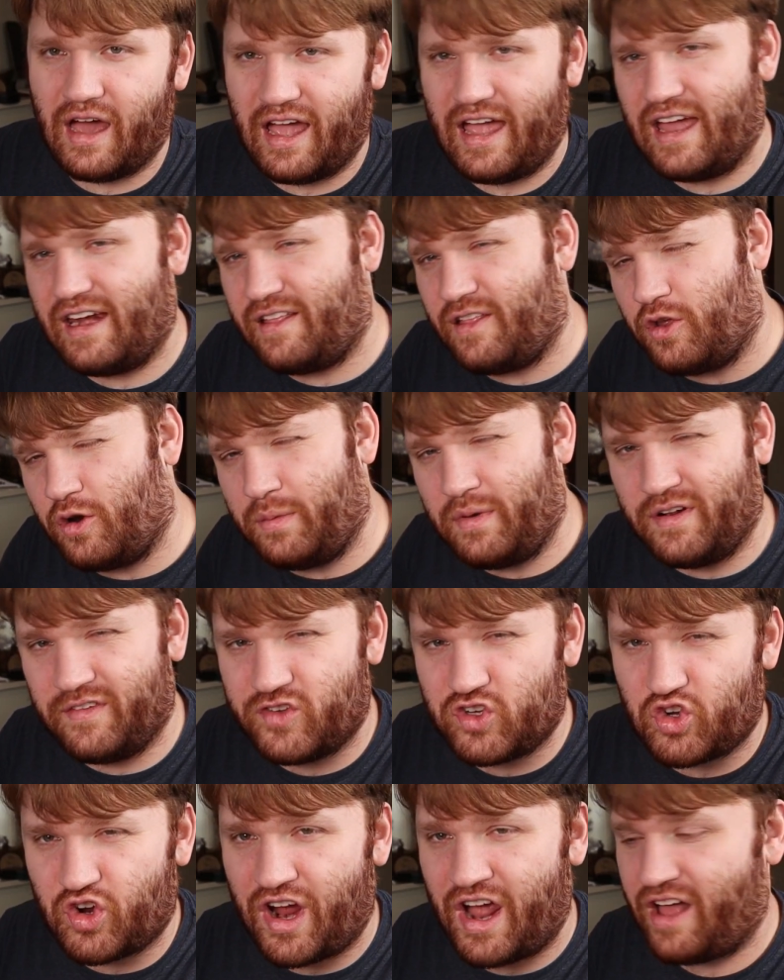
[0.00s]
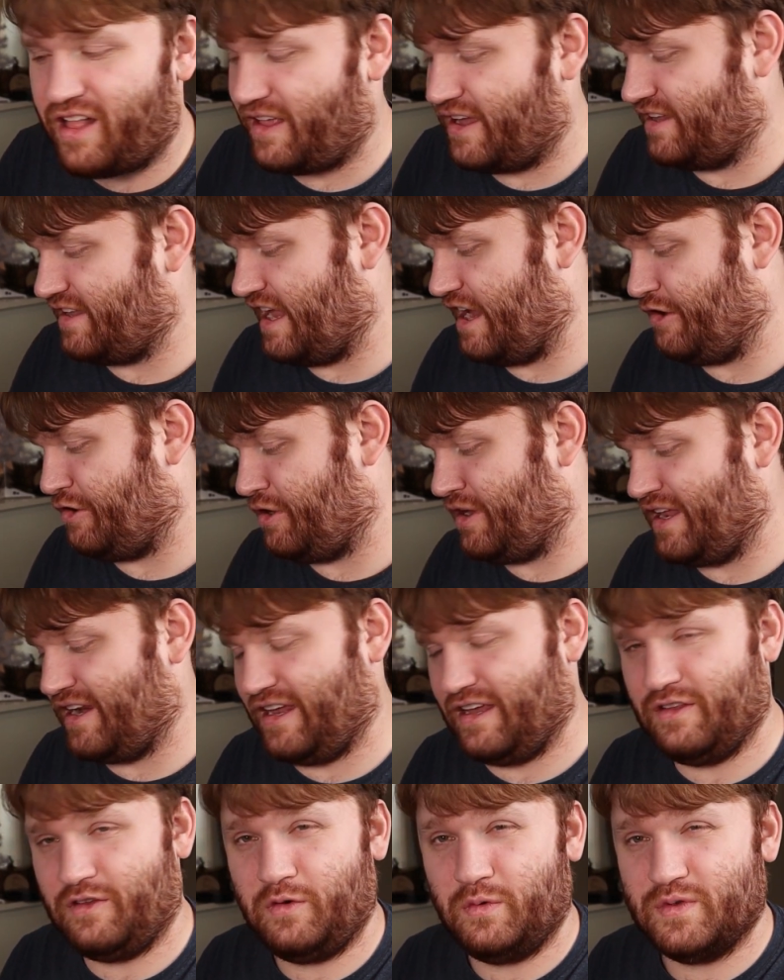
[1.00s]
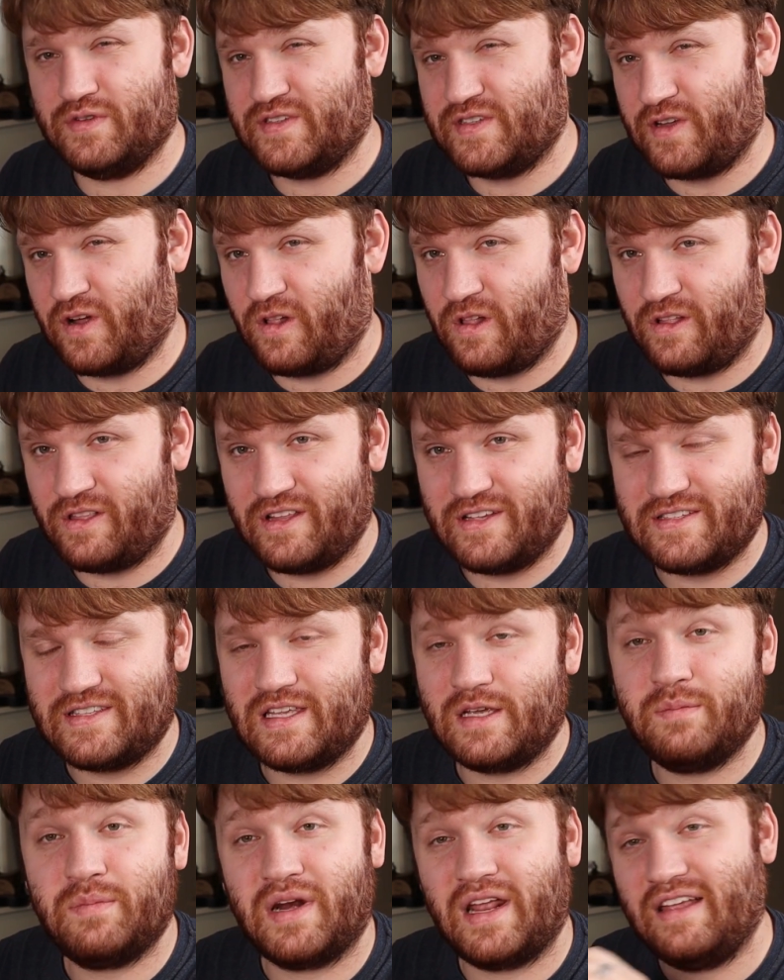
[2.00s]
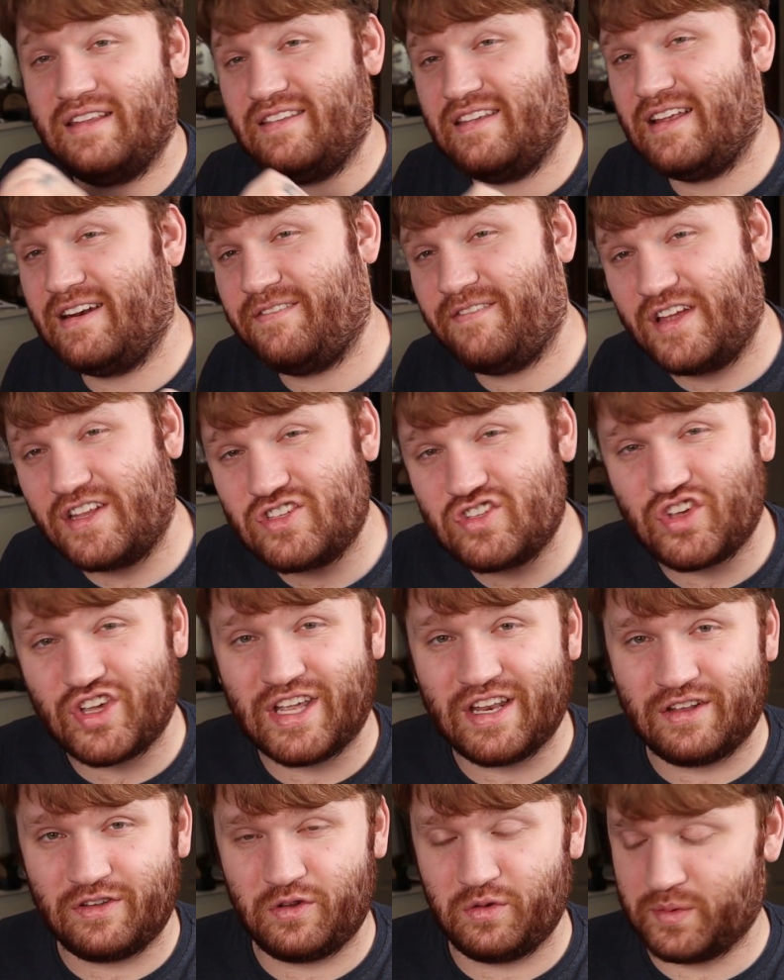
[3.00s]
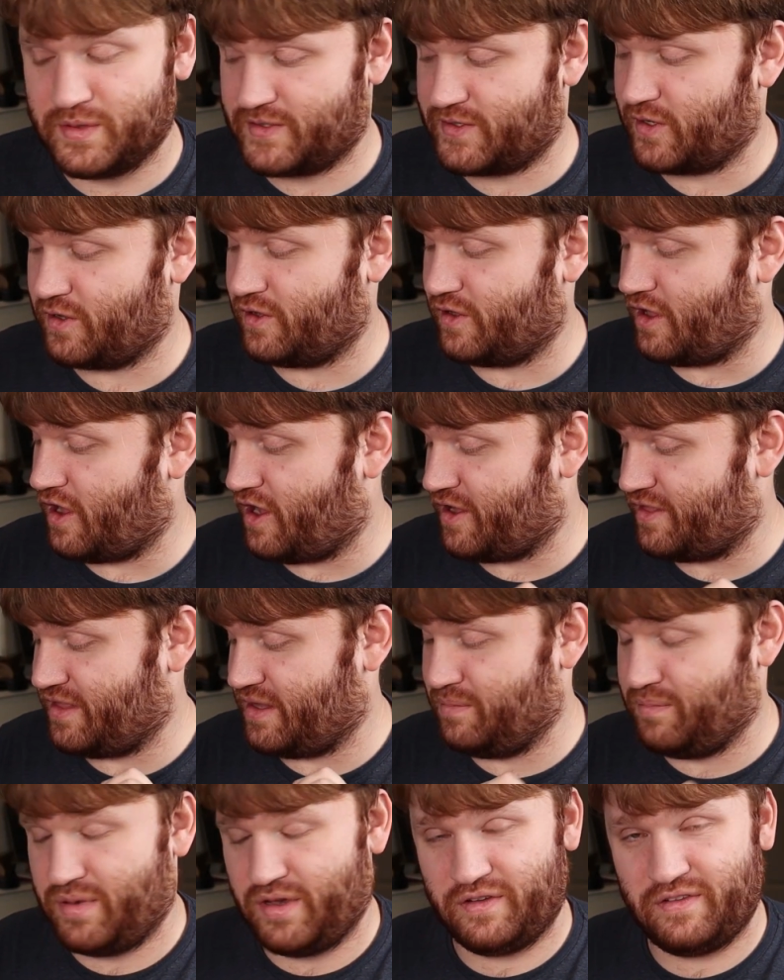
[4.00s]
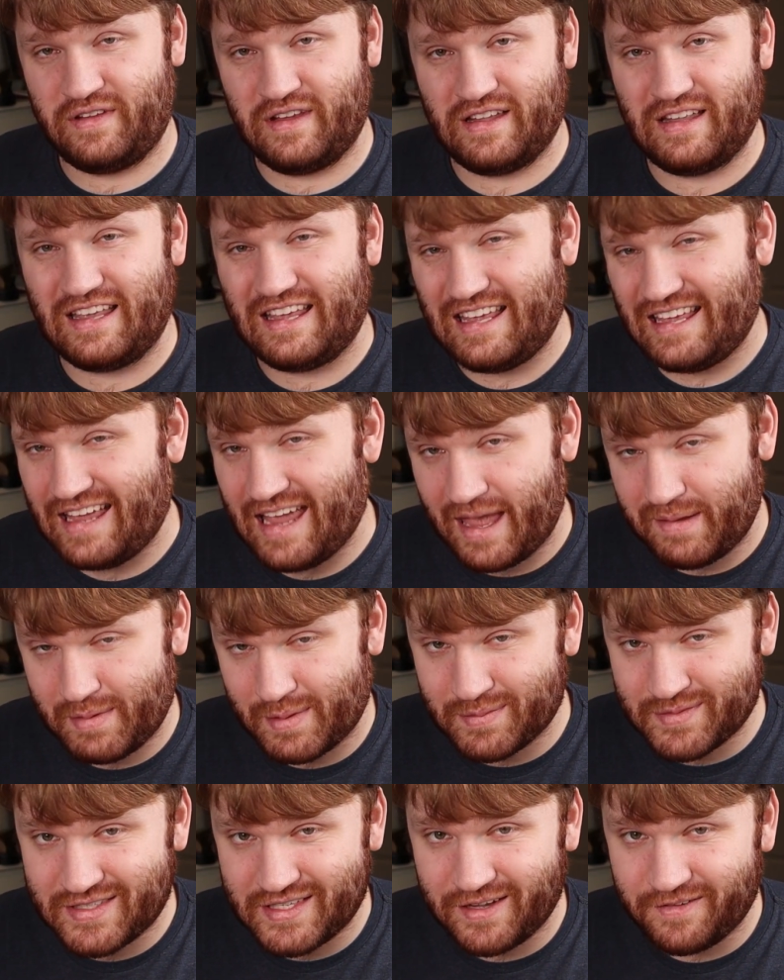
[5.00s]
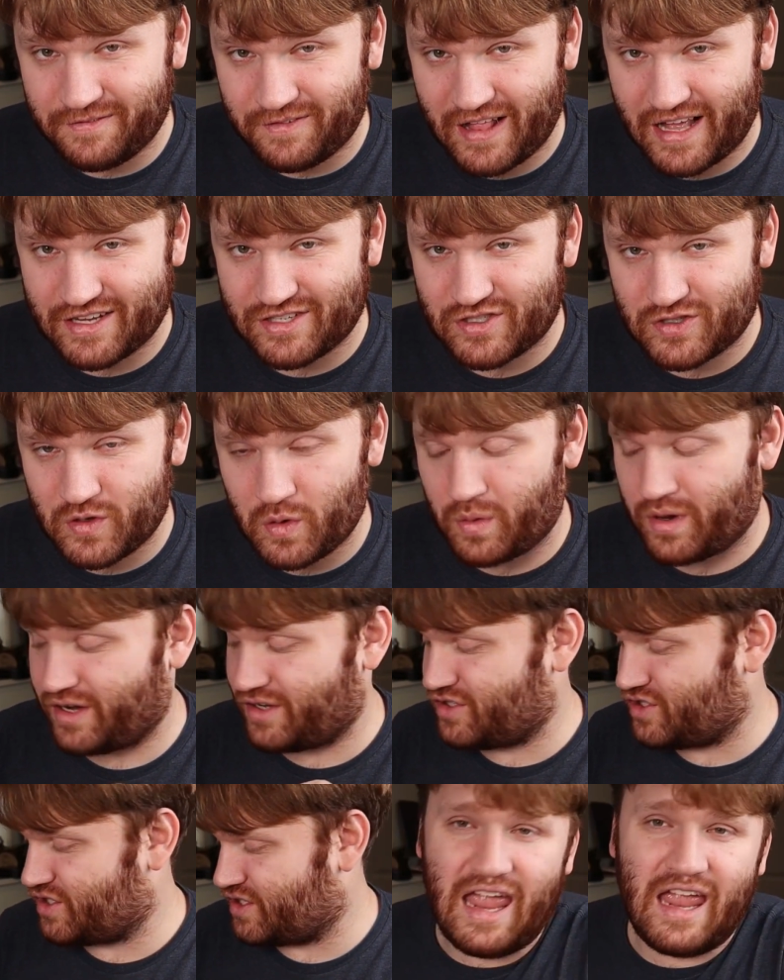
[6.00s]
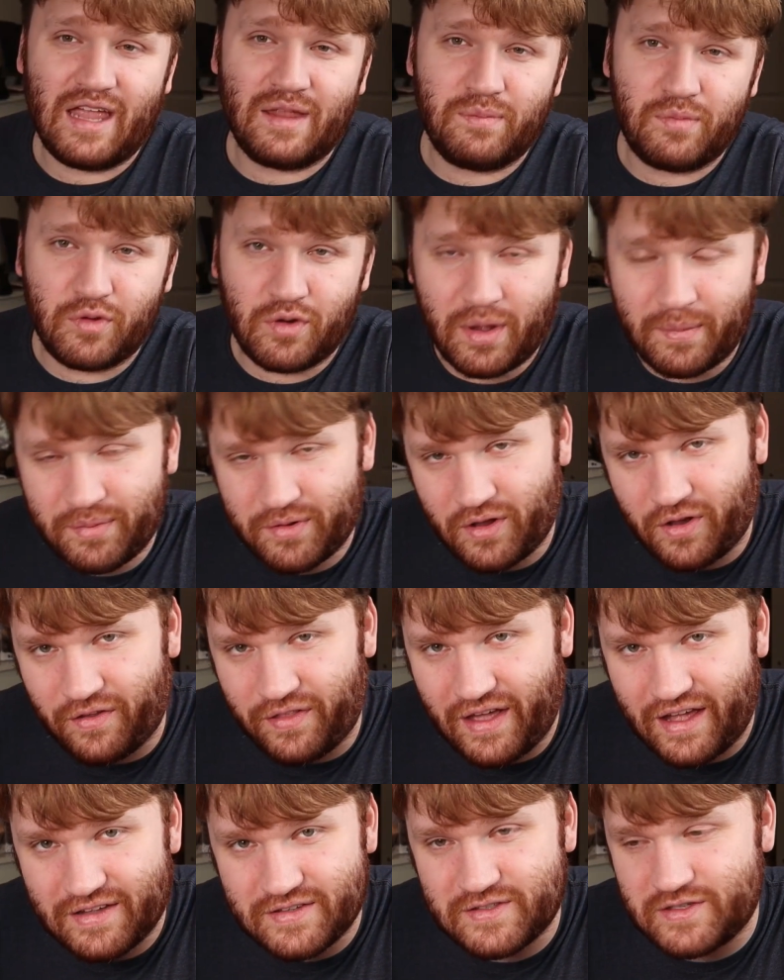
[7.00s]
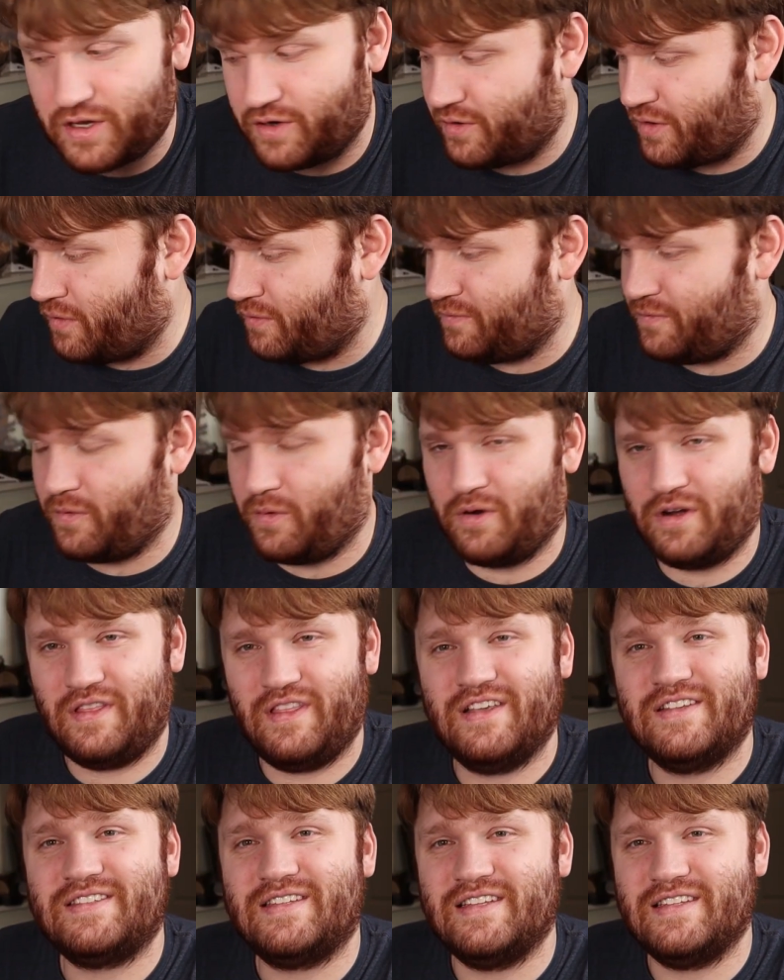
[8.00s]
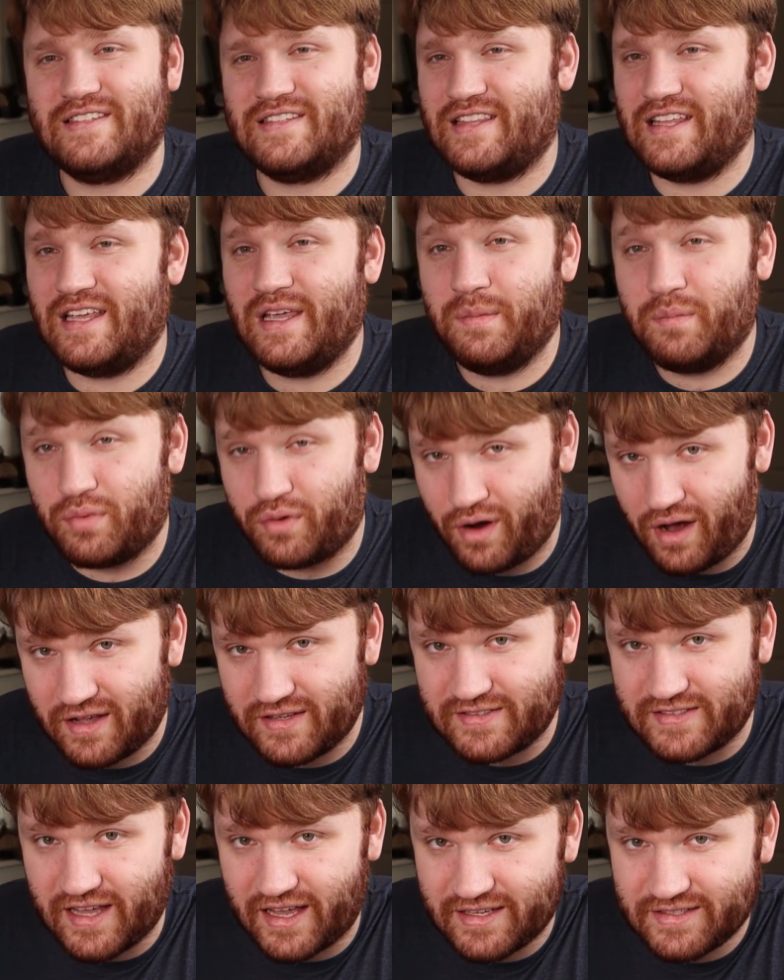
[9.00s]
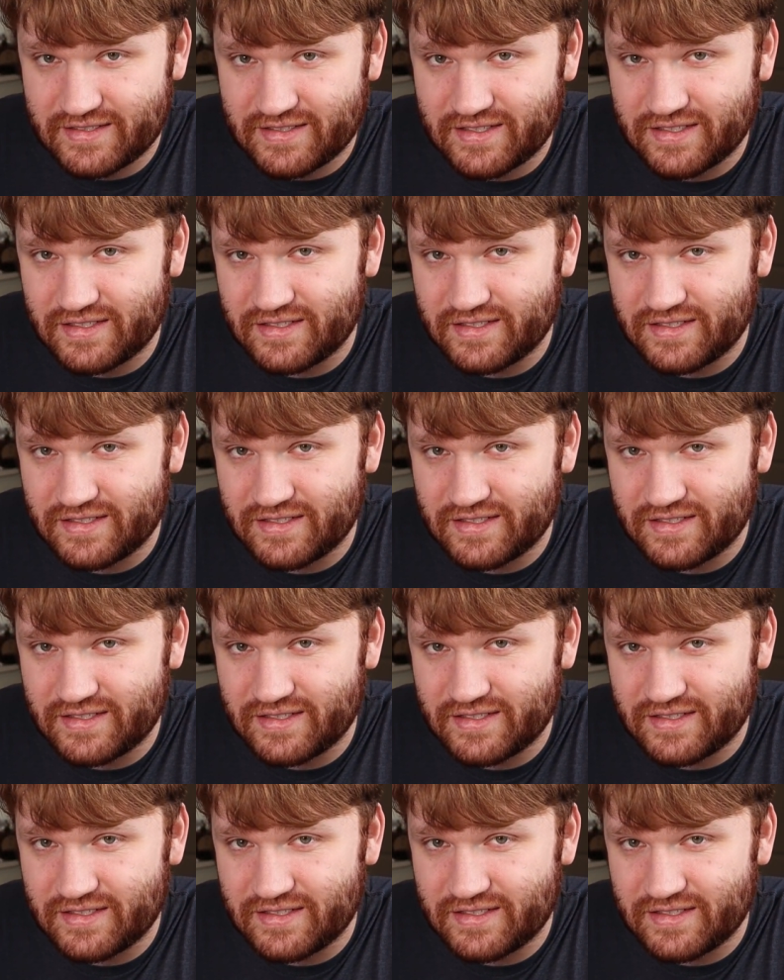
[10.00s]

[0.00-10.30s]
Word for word: I had a little bit of trial and error getting it to install on this thing, but I did eventually get it to install on the built-in eMMC flash storage and boot up and all that. So going forward, this is the process.